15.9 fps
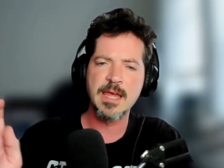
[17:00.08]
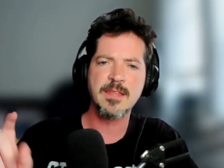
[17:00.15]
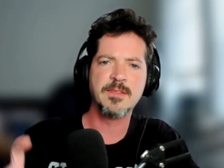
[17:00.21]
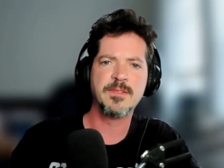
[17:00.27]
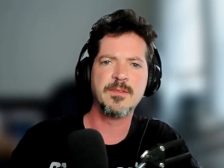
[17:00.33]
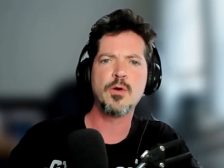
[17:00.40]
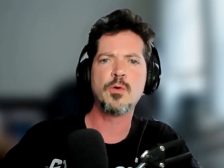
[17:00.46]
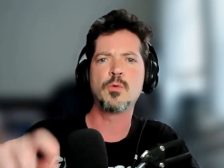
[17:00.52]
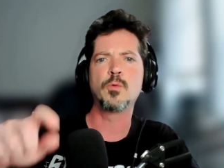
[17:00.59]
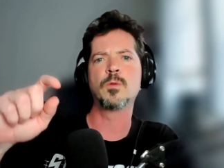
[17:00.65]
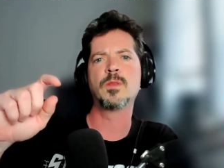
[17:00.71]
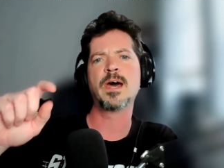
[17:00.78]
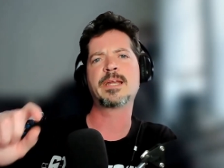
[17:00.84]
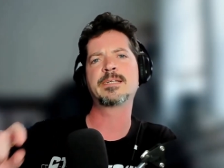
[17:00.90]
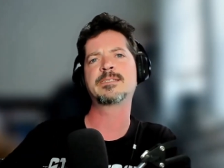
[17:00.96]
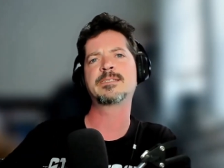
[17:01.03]
And no,
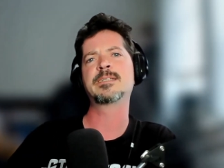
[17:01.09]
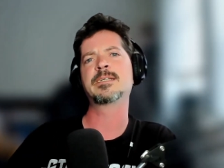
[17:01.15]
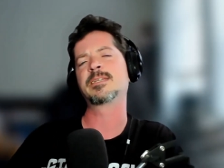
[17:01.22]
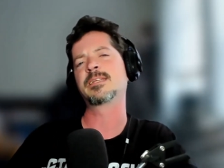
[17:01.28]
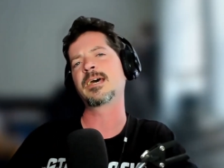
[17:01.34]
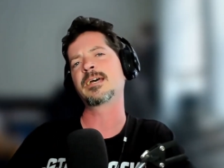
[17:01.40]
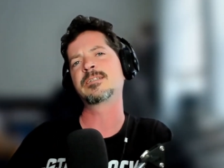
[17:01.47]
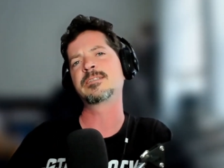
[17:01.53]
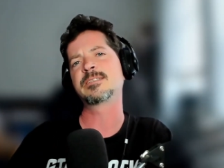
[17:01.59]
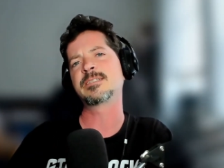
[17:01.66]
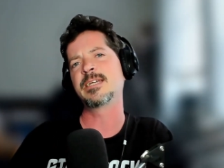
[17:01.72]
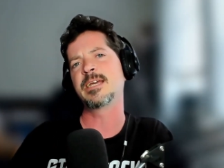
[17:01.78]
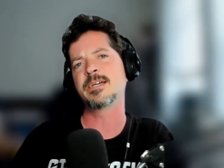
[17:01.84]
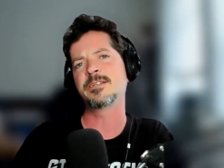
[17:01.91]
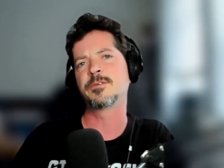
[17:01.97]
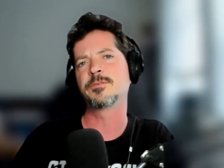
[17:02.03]
that is it. That is
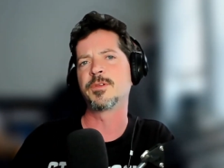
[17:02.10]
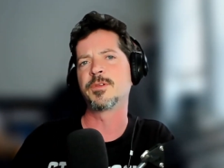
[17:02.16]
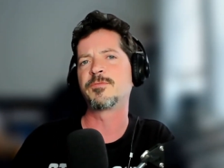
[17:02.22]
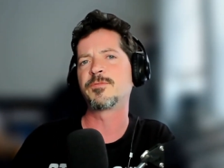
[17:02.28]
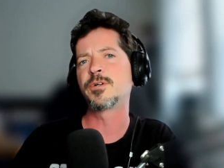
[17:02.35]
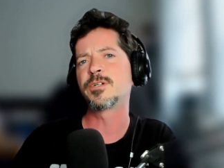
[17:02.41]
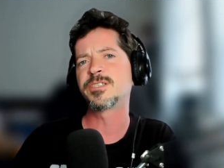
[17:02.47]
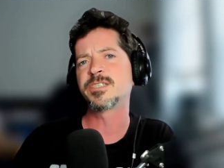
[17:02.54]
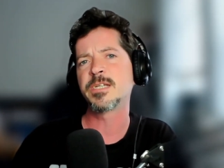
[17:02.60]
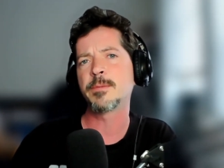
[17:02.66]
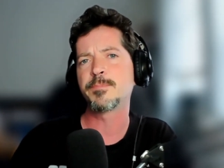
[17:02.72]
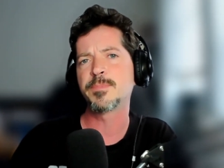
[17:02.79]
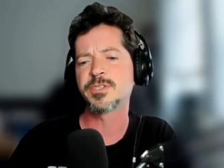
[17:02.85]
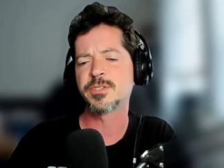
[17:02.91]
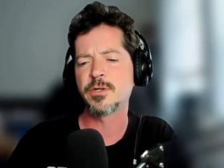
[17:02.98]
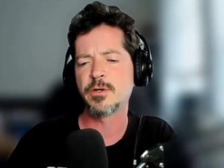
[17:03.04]
the end of the first
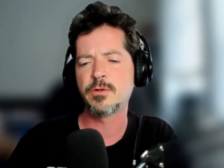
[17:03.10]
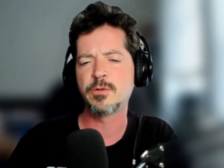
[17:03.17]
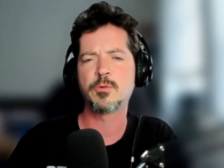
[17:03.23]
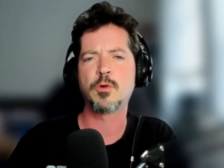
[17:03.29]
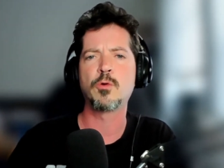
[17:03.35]
episode,